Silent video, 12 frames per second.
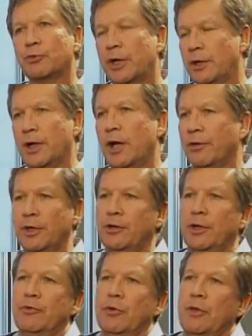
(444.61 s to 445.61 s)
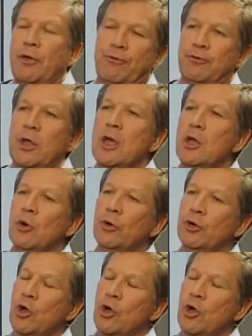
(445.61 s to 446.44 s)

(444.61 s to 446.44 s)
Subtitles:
Right now, they don't even. We're